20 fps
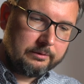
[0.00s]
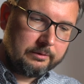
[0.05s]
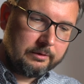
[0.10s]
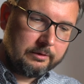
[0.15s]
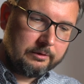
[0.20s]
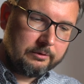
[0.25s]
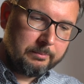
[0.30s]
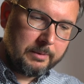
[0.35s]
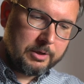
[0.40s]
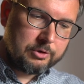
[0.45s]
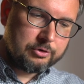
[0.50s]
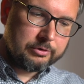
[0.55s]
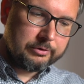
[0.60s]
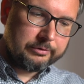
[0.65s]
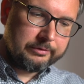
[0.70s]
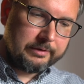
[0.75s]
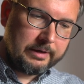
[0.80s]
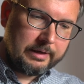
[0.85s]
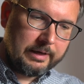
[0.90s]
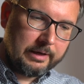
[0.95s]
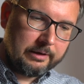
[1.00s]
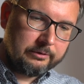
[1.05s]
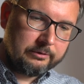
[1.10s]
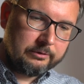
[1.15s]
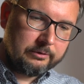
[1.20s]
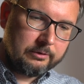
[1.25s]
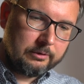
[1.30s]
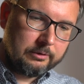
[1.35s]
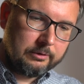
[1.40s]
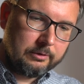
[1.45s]
its measures
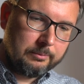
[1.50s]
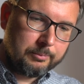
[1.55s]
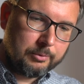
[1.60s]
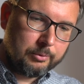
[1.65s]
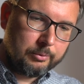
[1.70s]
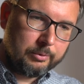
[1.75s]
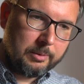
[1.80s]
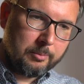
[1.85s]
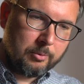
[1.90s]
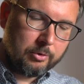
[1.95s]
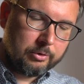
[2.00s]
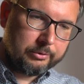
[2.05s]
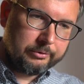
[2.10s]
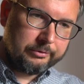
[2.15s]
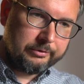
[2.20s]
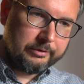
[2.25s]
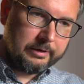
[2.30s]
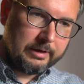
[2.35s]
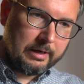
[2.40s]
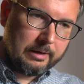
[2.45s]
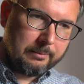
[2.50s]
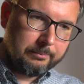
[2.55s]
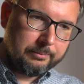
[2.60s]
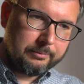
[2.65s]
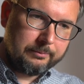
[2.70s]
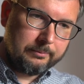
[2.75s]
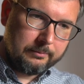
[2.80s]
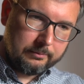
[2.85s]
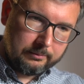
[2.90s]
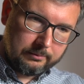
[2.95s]
against the, the pro democracy camp.
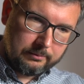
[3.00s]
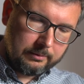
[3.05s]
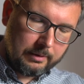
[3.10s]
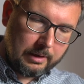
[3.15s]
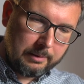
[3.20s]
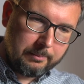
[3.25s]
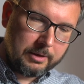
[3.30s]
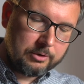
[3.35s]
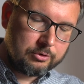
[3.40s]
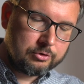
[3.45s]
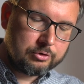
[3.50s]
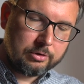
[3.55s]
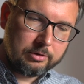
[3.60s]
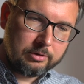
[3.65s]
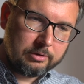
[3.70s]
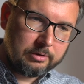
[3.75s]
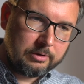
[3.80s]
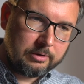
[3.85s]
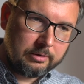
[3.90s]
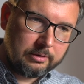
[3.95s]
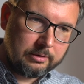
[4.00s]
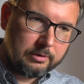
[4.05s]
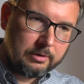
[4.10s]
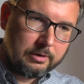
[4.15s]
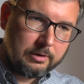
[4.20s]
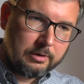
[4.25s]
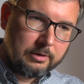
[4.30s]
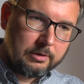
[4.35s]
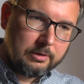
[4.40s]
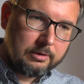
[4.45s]
I mentioned the
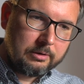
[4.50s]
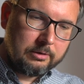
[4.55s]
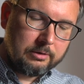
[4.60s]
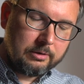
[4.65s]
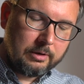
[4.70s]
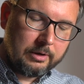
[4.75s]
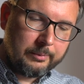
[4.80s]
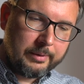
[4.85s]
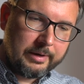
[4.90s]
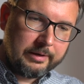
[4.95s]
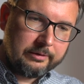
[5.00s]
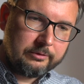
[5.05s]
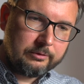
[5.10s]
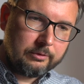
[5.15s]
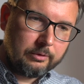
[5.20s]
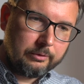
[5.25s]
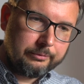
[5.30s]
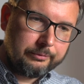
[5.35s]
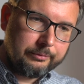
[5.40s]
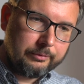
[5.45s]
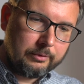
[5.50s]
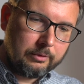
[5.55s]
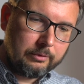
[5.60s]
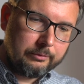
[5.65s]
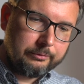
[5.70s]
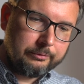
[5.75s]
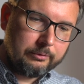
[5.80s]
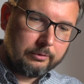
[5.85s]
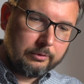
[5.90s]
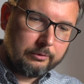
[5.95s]
the arrest of,
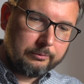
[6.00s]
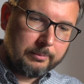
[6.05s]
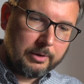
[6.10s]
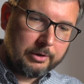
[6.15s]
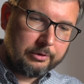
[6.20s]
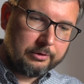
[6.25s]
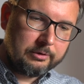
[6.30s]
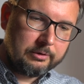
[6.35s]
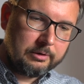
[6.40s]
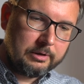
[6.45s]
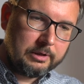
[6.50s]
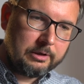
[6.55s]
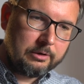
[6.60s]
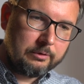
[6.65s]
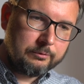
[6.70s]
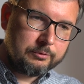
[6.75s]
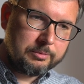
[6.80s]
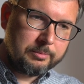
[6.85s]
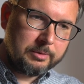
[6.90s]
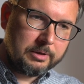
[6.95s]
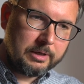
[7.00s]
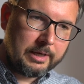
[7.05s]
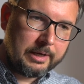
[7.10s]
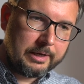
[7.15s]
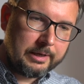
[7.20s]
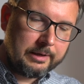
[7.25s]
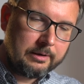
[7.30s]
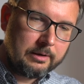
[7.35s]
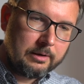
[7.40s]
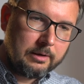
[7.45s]
of, of Martin Lee of Jimmy
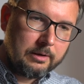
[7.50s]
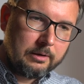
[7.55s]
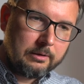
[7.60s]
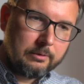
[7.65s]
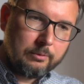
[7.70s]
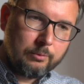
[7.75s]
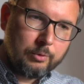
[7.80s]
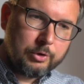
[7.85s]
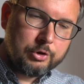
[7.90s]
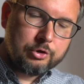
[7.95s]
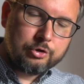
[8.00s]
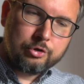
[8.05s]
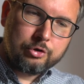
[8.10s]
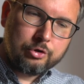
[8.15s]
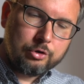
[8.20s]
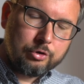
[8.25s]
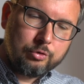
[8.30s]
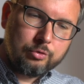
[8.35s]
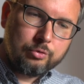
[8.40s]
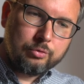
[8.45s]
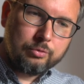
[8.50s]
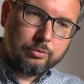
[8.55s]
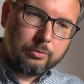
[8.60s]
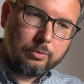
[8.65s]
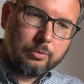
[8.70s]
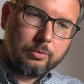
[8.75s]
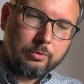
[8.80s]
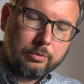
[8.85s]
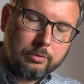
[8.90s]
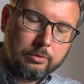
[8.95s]
Lai, which
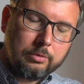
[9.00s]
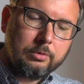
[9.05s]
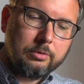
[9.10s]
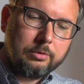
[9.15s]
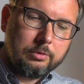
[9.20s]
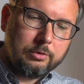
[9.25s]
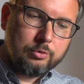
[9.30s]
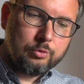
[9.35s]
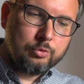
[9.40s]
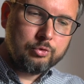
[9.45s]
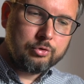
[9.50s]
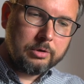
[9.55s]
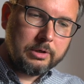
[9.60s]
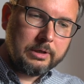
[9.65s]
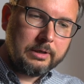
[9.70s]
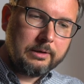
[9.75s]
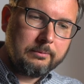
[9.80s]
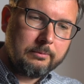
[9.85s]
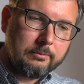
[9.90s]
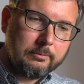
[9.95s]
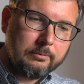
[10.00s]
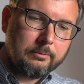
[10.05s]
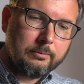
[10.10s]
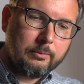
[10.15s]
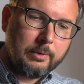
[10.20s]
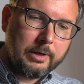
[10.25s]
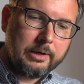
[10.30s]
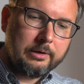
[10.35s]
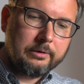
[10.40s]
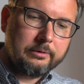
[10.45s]
you, usually
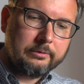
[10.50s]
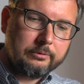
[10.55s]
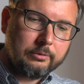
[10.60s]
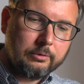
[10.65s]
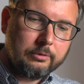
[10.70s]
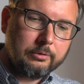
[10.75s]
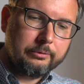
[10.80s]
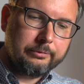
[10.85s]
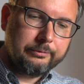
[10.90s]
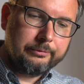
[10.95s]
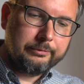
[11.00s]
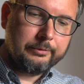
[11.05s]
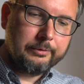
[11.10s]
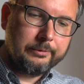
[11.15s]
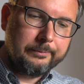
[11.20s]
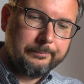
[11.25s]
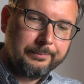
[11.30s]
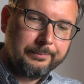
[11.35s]
were sort of uh,